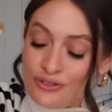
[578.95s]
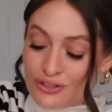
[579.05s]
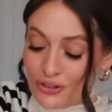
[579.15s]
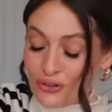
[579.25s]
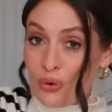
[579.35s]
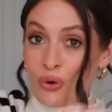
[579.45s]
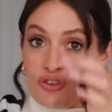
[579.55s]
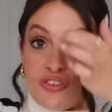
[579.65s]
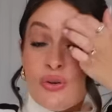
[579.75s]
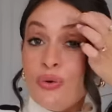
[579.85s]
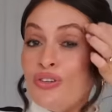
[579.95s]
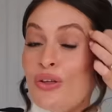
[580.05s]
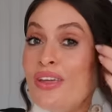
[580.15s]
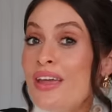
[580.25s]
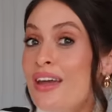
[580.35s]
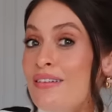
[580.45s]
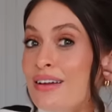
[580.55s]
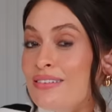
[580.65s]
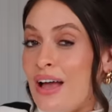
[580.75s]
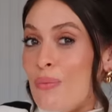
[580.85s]
Just gorgeous. And also the
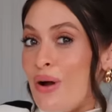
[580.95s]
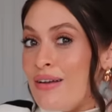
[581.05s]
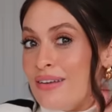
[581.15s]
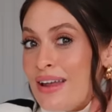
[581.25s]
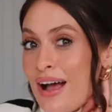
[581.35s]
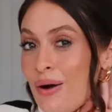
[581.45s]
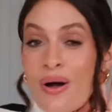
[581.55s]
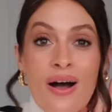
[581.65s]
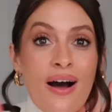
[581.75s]
earrings that I'm wearing now